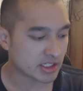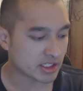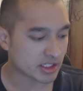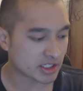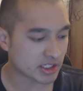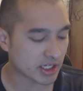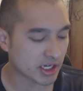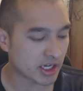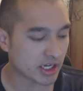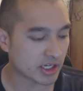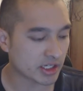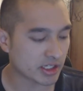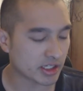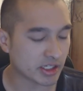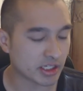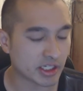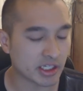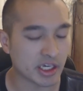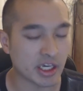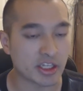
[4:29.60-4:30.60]

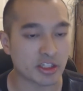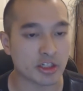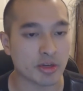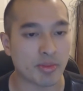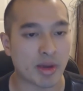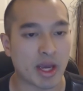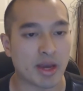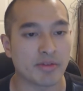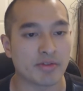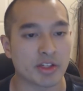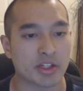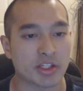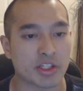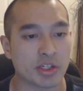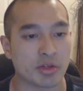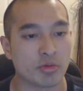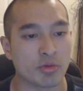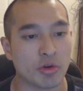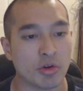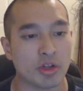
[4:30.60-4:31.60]
Sig, he ends up having to
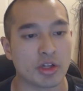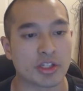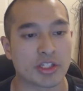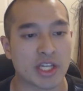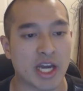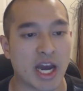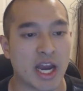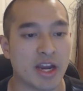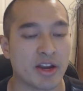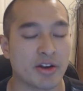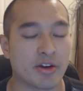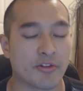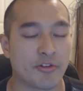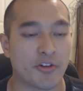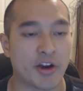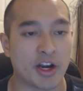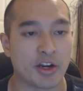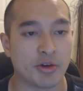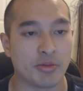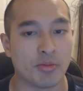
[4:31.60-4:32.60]
see Ruler die in her
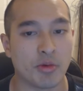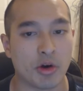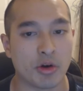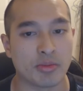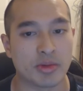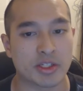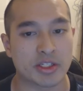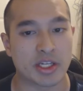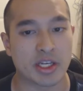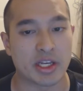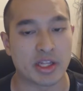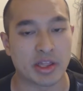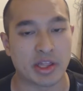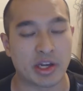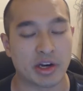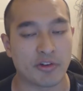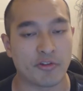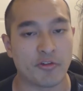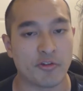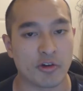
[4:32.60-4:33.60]
final moments,
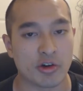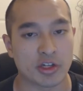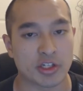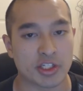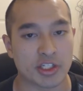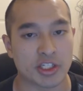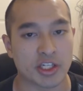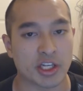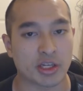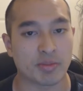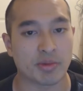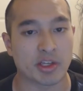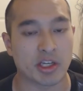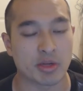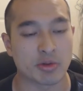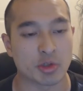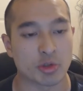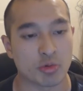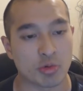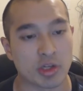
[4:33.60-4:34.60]
and therefore Sig
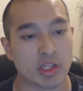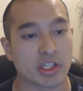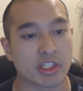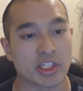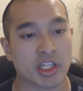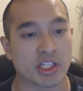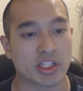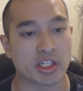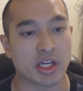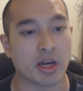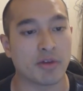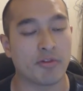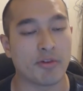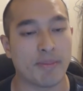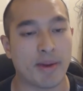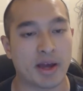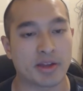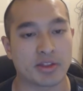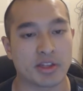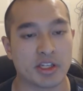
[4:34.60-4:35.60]
becomes really ticked off
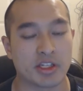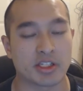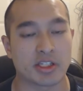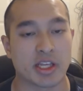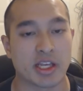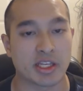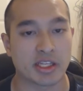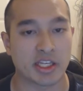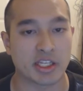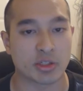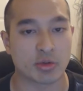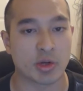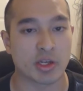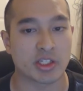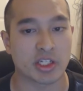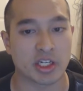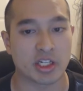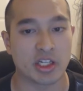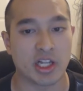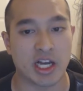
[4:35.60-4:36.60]
about this and gets
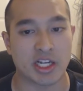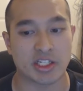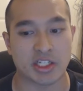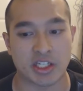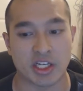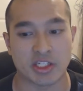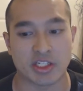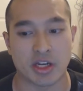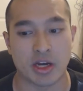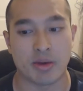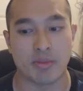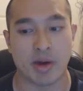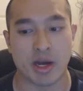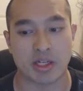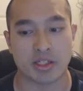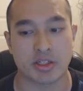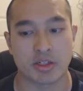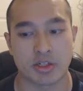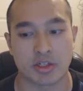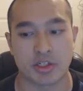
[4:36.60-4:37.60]
ready to clash against
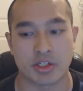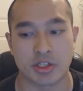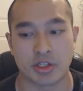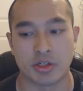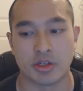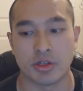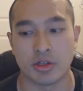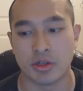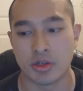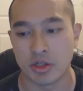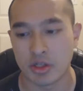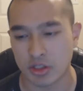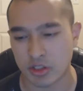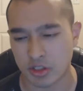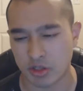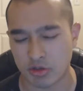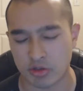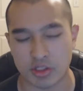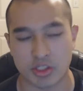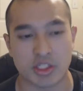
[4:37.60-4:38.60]
Amakusa Shiro
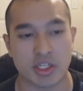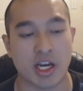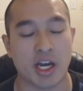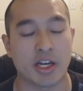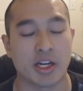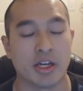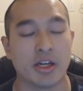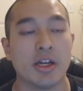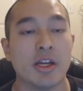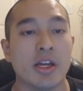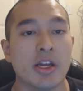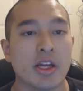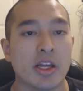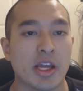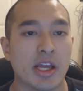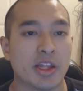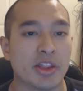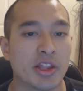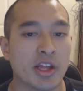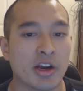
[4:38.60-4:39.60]
Tokusada.
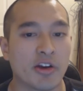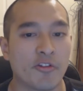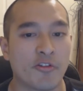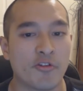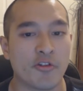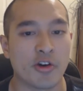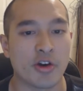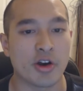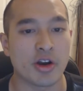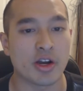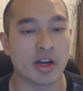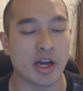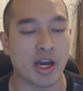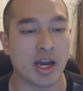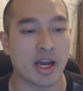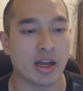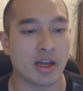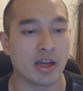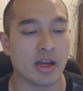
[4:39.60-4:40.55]
And therefore